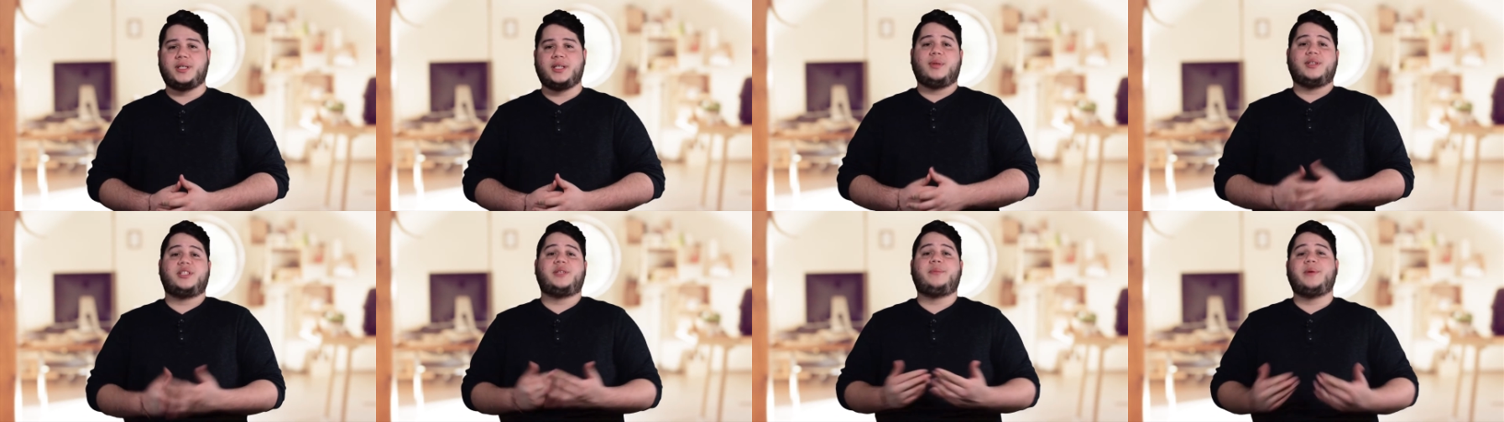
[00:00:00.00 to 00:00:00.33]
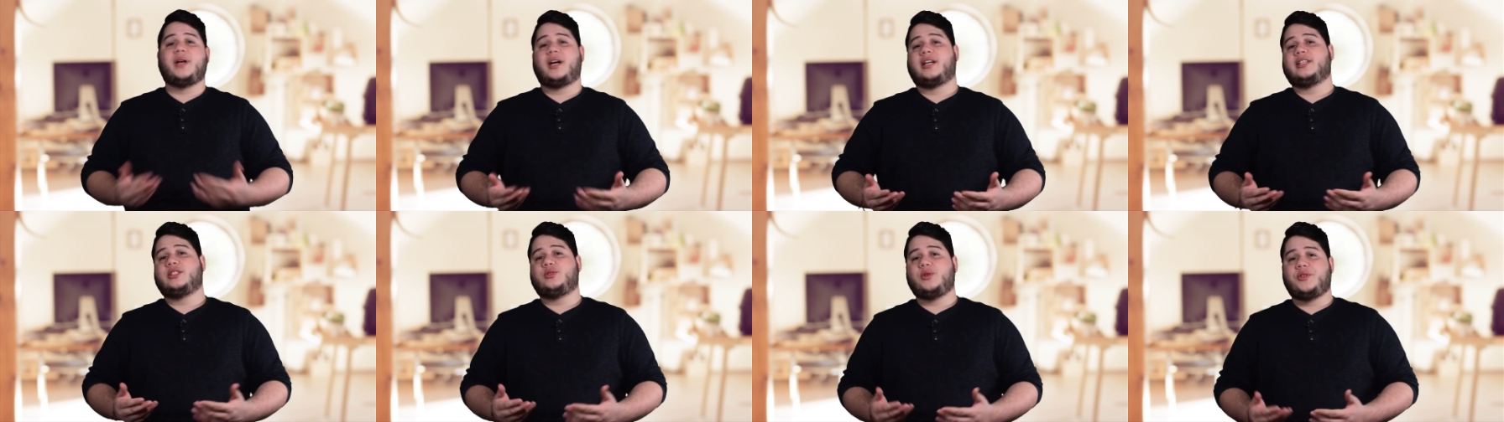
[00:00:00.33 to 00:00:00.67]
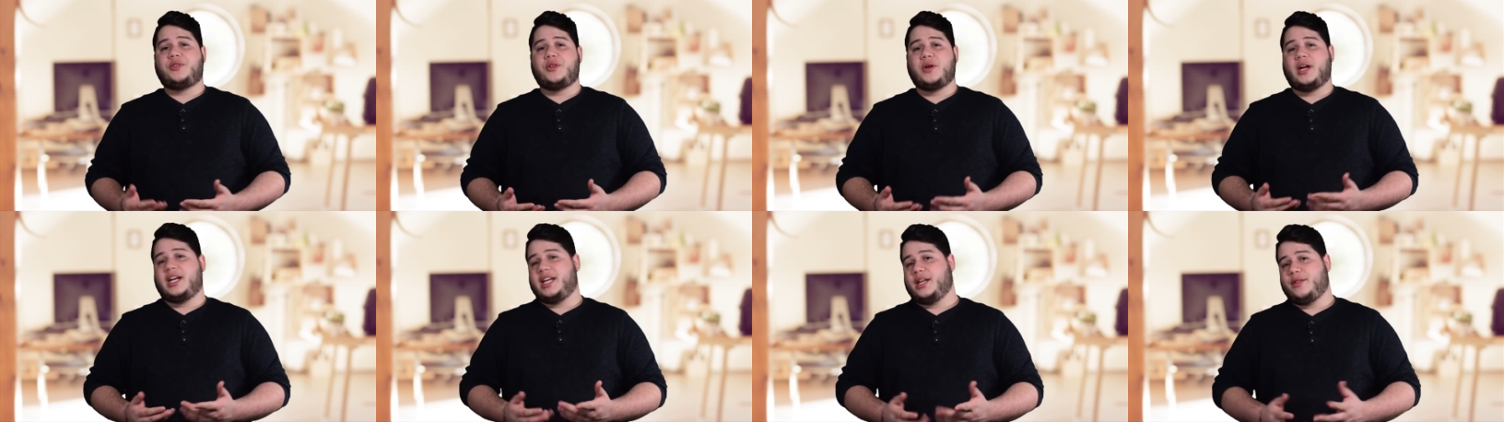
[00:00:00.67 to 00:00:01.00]
But to be honest
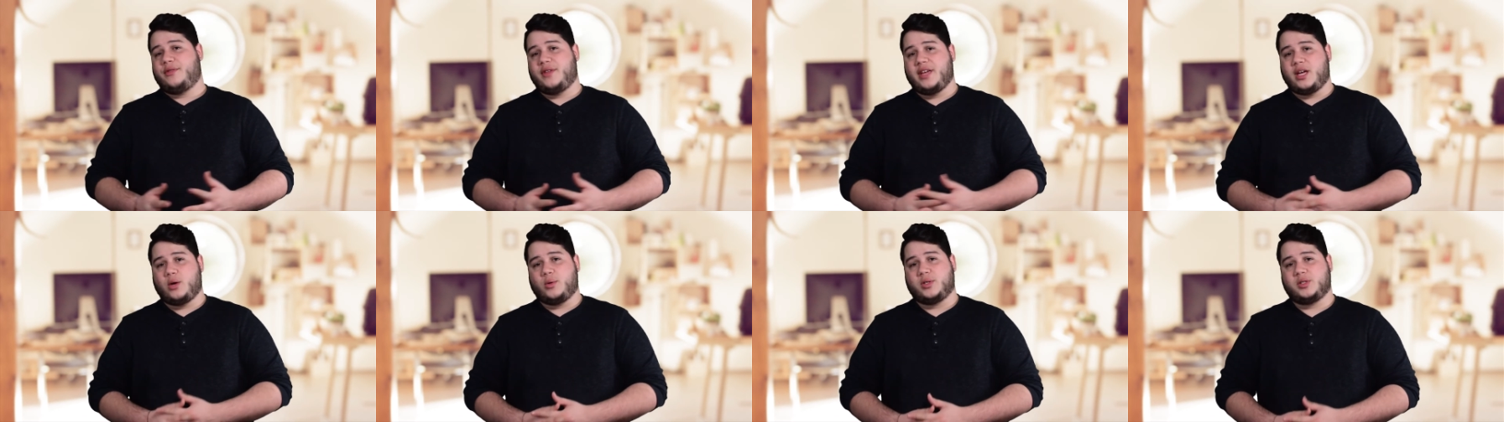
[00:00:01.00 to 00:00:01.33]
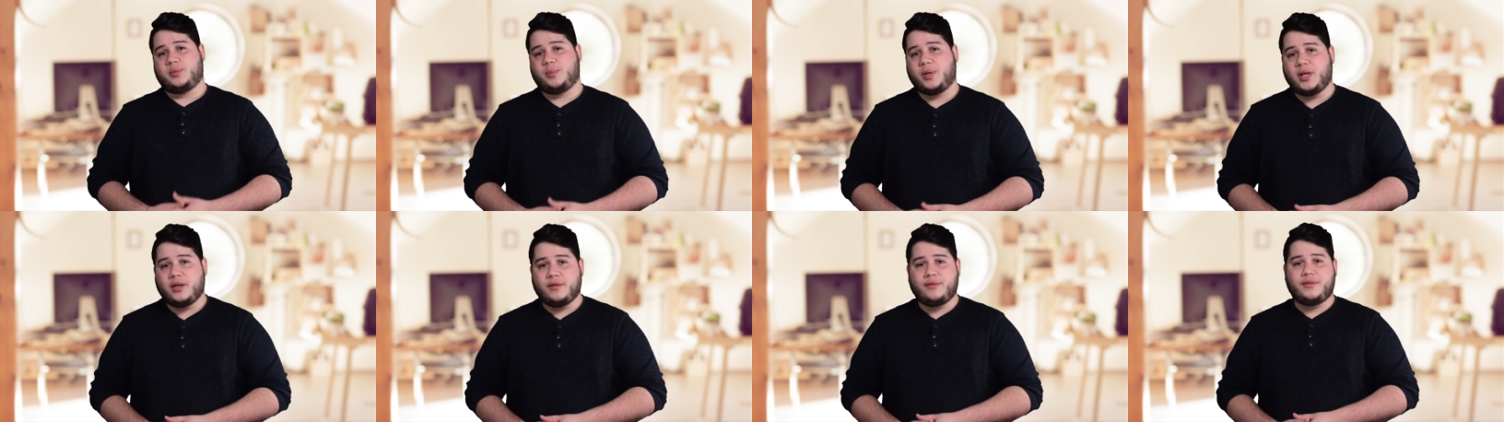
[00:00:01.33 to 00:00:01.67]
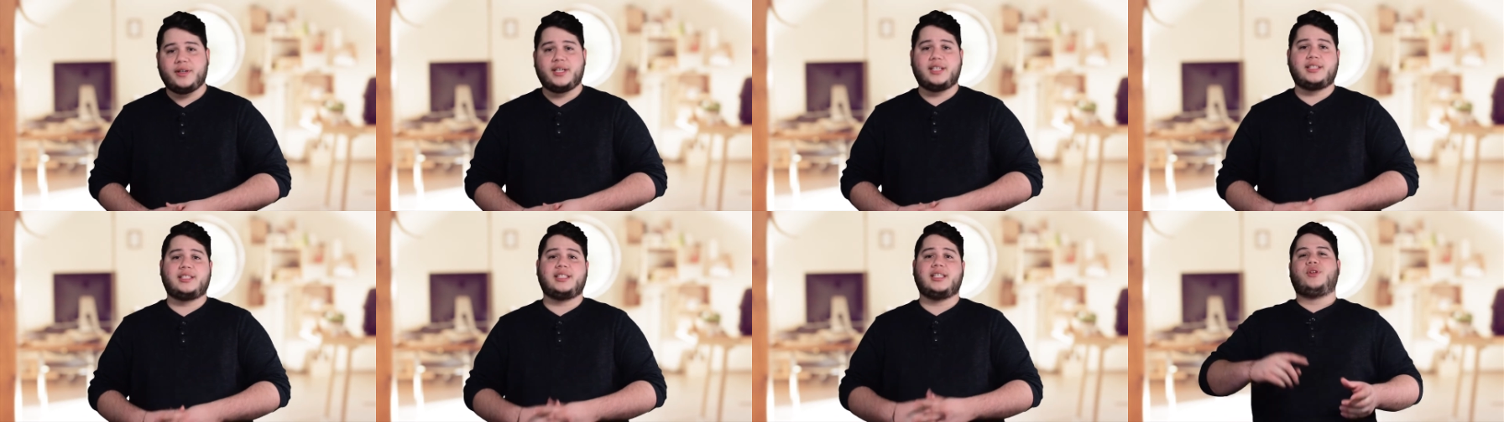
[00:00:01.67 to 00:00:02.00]
with you, I didn't think it was
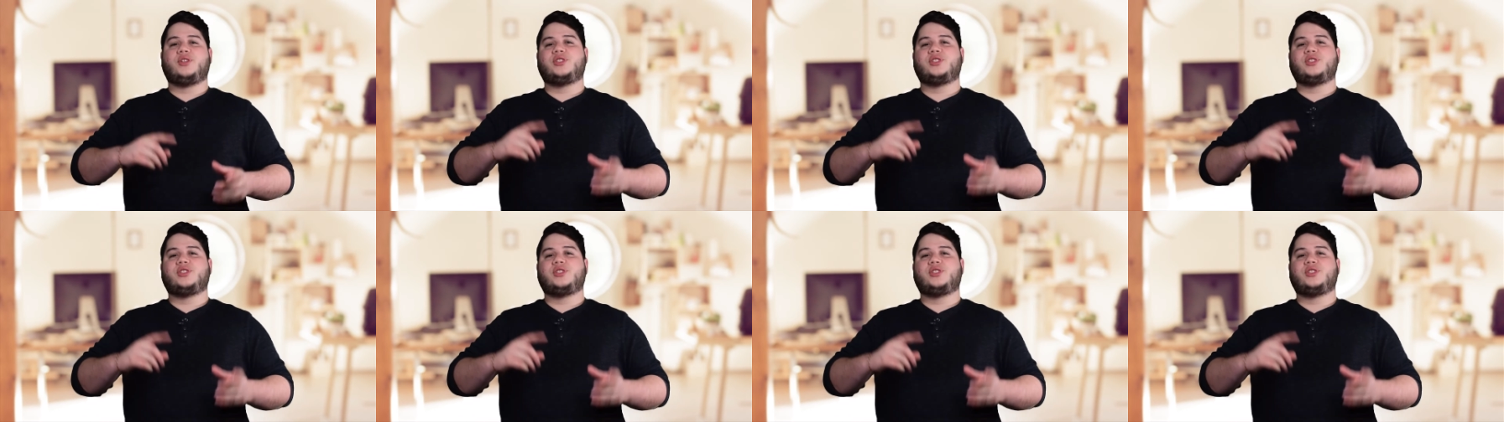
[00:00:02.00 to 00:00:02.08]
perfect.